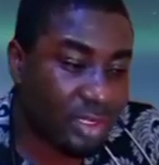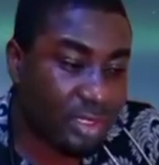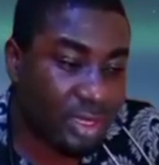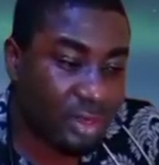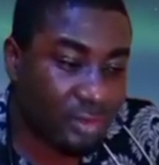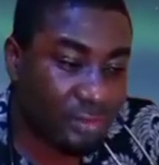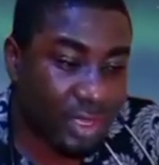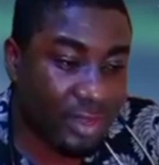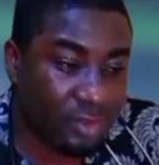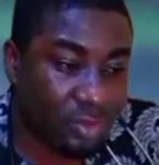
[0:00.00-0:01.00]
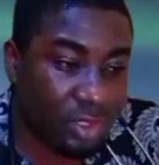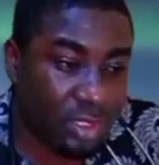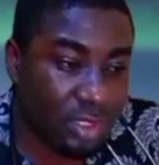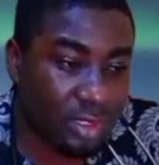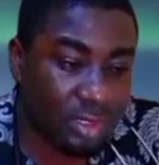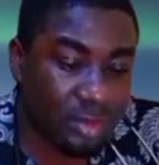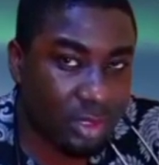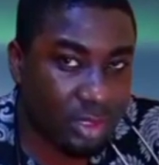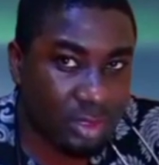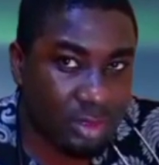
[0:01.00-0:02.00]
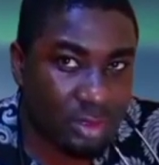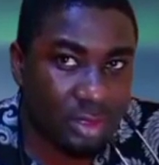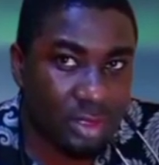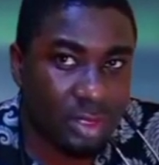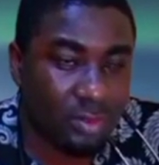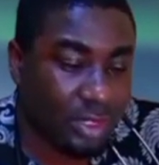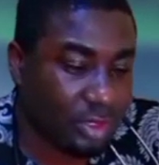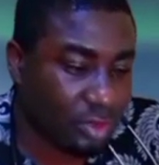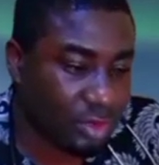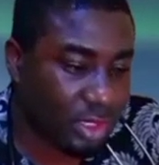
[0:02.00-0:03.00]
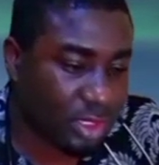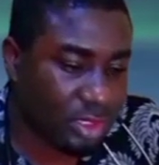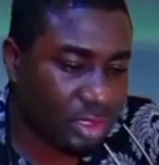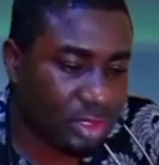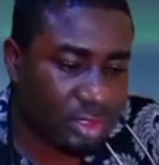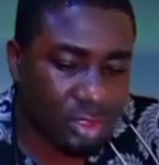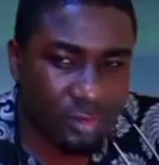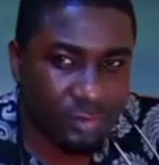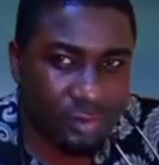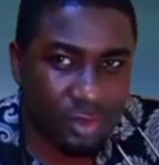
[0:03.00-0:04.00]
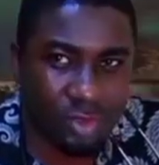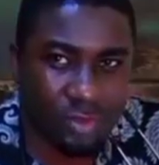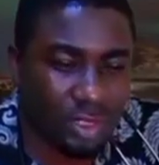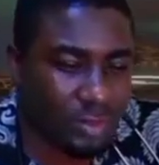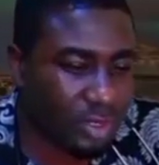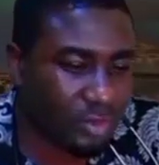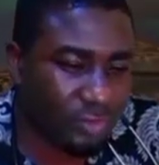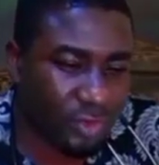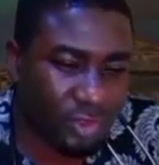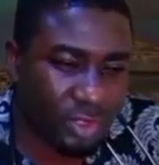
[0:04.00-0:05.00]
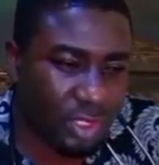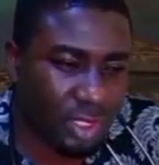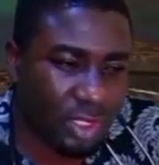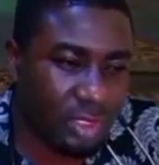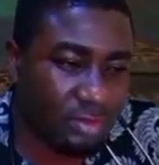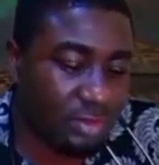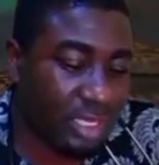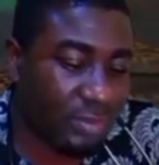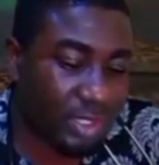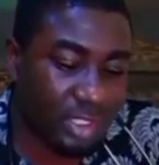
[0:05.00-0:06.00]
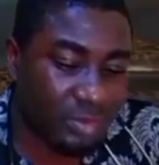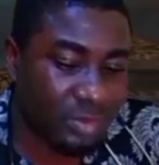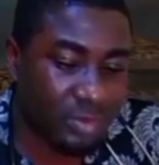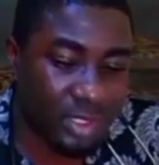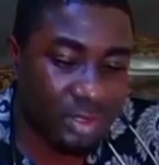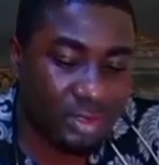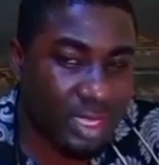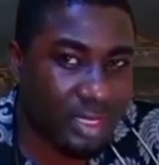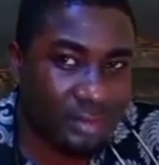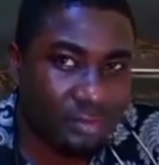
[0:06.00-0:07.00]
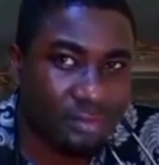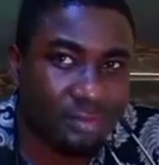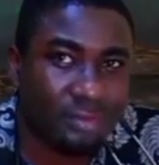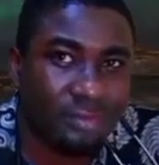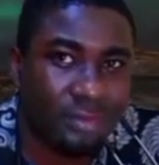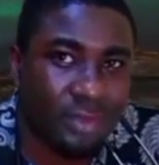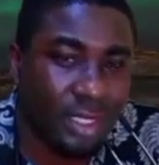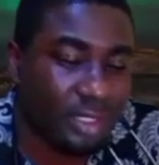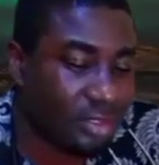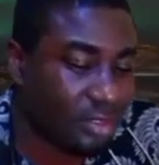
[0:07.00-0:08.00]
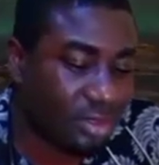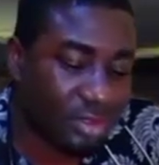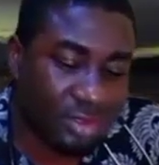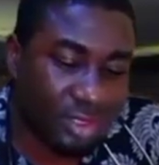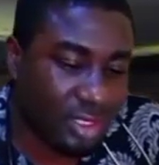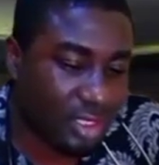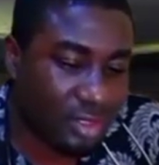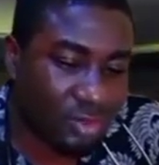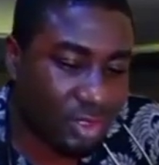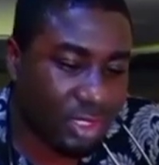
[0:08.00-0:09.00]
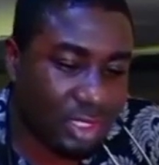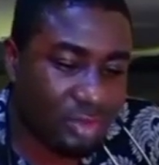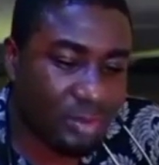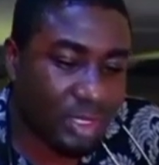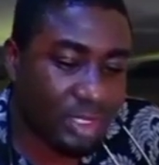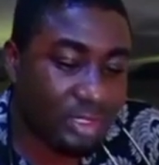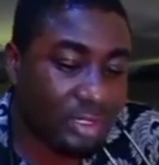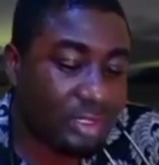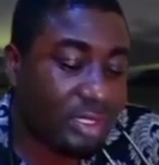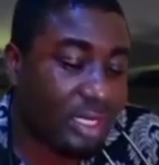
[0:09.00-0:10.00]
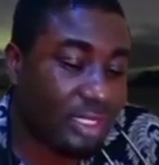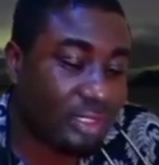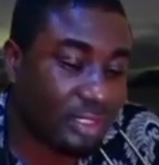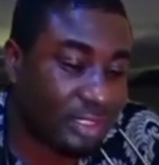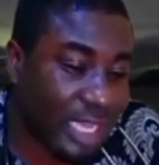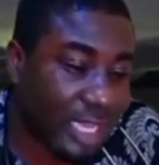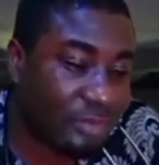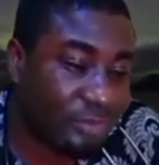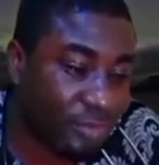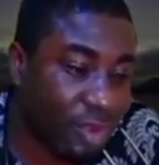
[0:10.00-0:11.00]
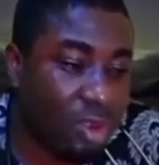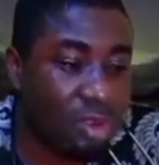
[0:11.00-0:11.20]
are off, we have two kidneys in the body. When the two kidneys shut off, the two of them are not functioning again, that person is preparing to die. There's nothing anyone can do about it except for